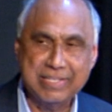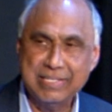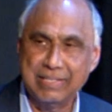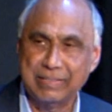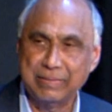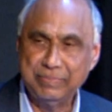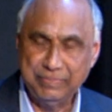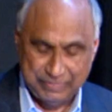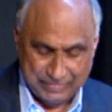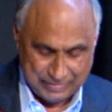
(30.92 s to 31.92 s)
Islam,
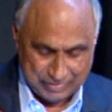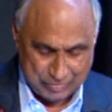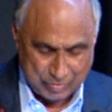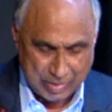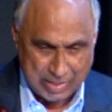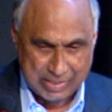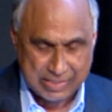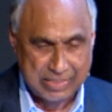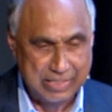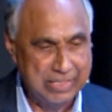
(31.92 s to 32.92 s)
born
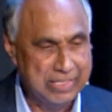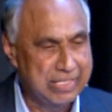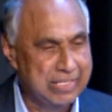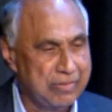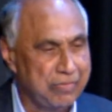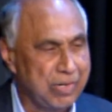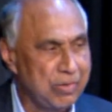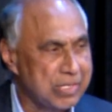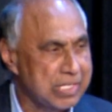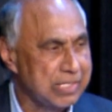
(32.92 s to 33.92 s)
as a
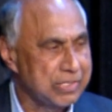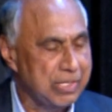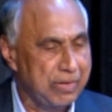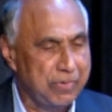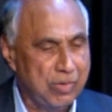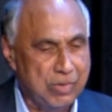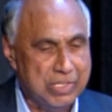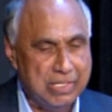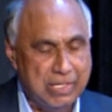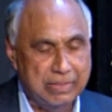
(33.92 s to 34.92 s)
Shah Fakhrul
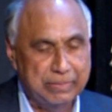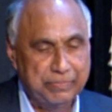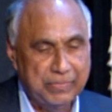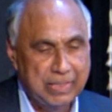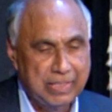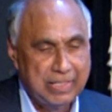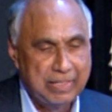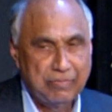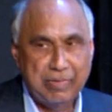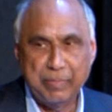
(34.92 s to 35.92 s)
Islam,
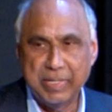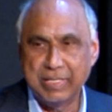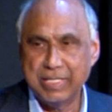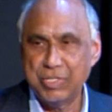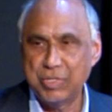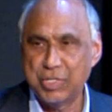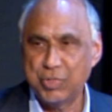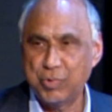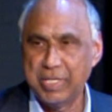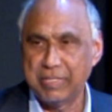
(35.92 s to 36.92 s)
from a dusty
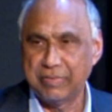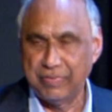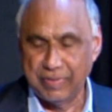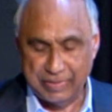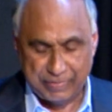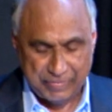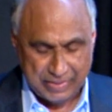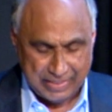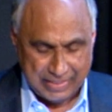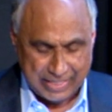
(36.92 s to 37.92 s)
street of
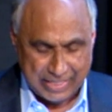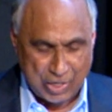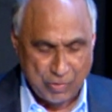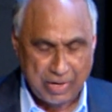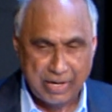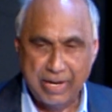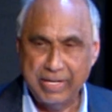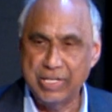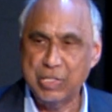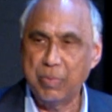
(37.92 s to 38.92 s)

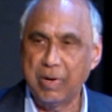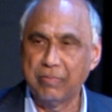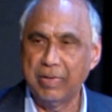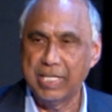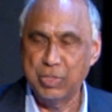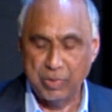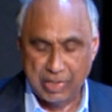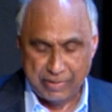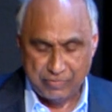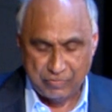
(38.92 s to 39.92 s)
Kauragani, a small village where
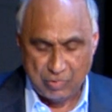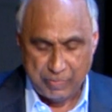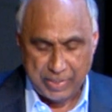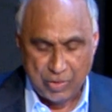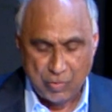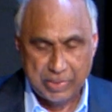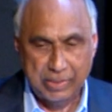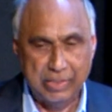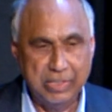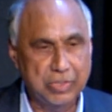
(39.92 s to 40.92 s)
I will be going
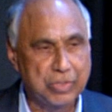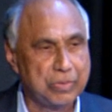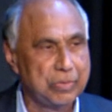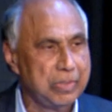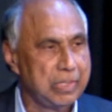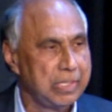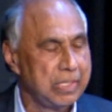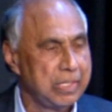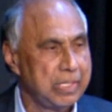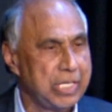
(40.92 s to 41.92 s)
there to
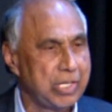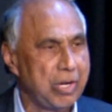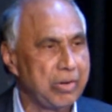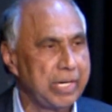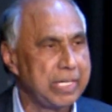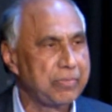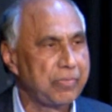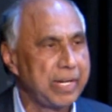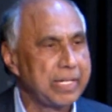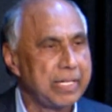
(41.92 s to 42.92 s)
inaugurate
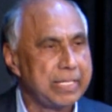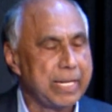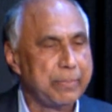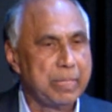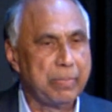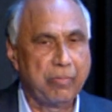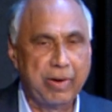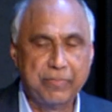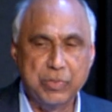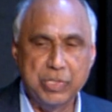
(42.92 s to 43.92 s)
Frank and Debbie, my
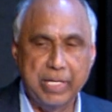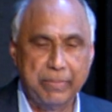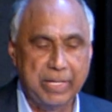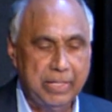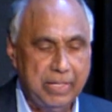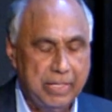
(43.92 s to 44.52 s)
wife is Debbie,